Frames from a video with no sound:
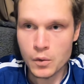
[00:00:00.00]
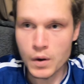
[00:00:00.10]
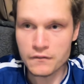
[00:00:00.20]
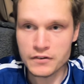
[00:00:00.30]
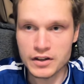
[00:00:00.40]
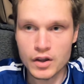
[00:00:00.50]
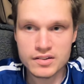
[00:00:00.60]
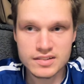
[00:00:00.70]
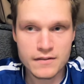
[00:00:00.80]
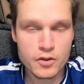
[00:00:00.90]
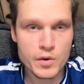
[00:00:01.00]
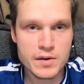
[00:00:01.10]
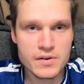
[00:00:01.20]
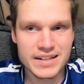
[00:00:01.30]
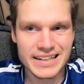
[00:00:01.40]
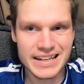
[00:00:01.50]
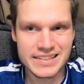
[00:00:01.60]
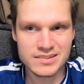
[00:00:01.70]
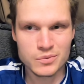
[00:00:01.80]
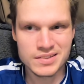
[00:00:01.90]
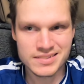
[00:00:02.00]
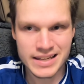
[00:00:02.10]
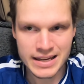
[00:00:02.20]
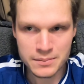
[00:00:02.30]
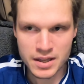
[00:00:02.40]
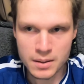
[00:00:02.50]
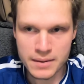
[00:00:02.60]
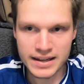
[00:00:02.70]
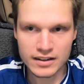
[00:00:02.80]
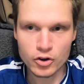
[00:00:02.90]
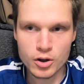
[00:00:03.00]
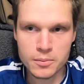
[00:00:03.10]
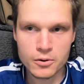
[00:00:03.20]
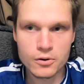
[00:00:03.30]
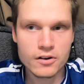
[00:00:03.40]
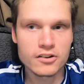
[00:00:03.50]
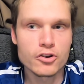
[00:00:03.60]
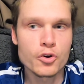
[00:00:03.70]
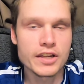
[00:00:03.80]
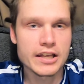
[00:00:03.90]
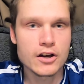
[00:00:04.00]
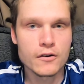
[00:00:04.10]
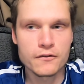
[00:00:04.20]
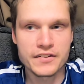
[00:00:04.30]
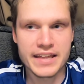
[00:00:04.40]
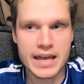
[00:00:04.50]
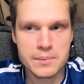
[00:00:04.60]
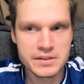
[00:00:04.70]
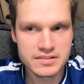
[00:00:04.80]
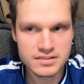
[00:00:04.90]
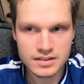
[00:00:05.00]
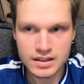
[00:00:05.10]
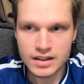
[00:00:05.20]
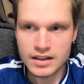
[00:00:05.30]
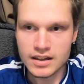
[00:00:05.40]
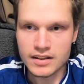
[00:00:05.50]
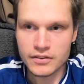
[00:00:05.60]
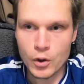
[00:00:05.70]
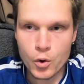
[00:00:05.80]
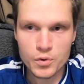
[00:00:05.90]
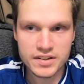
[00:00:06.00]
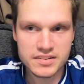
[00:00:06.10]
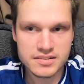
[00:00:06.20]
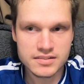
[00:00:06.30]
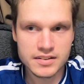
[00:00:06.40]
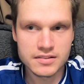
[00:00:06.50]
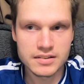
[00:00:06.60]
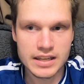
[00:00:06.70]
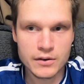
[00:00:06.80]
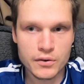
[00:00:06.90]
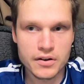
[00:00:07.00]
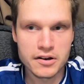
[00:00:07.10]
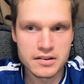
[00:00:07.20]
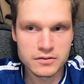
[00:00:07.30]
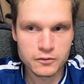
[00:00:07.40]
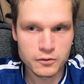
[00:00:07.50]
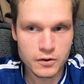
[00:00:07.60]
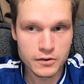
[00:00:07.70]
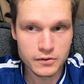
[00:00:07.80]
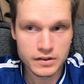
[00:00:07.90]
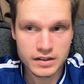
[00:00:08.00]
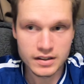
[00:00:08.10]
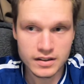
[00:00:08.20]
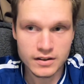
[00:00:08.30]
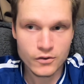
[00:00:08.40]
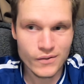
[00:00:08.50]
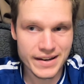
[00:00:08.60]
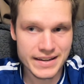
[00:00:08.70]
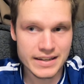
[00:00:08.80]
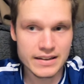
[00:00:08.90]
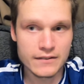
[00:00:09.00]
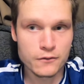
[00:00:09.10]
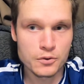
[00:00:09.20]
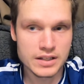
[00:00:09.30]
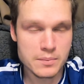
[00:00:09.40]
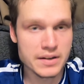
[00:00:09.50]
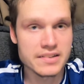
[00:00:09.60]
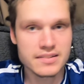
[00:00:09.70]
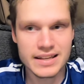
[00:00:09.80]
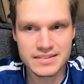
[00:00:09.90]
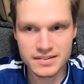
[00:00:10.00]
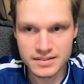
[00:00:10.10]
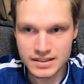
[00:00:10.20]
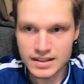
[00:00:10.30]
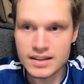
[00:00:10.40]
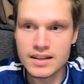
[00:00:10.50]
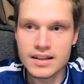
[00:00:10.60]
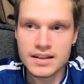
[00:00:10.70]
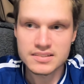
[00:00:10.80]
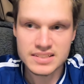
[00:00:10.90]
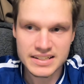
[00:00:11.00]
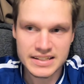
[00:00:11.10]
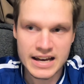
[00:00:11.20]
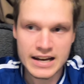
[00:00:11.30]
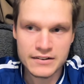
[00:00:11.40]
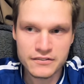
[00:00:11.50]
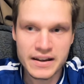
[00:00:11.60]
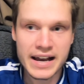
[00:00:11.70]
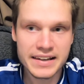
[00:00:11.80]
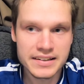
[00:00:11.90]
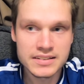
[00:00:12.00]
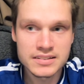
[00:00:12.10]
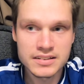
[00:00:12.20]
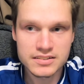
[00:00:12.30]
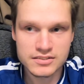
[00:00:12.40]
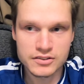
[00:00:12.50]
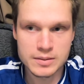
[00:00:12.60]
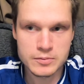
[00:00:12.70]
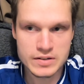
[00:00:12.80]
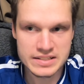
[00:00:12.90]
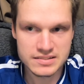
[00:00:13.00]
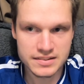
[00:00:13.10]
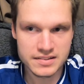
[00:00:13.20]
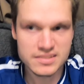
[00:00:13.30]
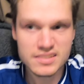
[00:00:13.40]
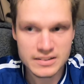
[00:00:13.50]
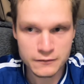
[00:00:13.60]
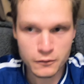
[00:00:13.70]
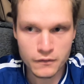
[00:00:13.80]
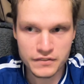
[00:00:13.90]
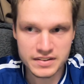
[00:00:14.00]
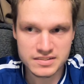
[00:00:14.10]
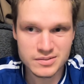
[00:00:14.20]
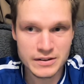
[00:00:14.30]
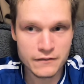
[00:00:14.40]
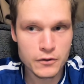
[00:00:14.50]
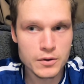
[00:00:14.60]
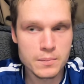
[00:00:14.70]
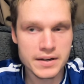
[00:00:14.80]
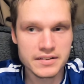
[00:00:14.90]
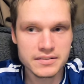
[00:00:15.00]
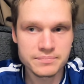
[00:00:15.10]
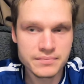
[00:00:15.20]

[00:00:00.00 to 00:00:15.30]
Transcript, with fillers: Watford lost three one against West Ham. Mark Noble got an early goal for the Hammers. The Hornets did equalise through Gray fourteen minutes later. Second half, Haller scored a brace in the sixty-fourth and the seventy-third minute.